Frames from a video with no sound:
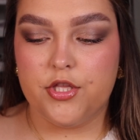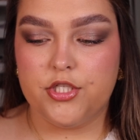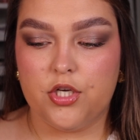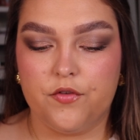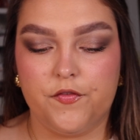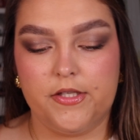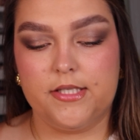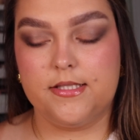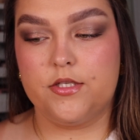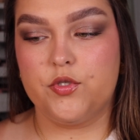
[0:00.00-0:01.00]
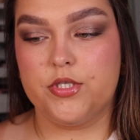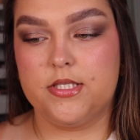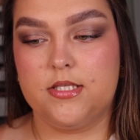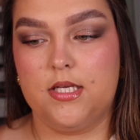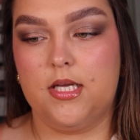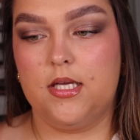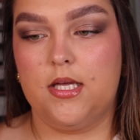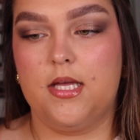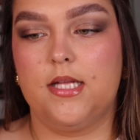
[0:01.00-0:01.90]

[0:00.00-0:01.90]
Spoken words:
The doe foot is interesting.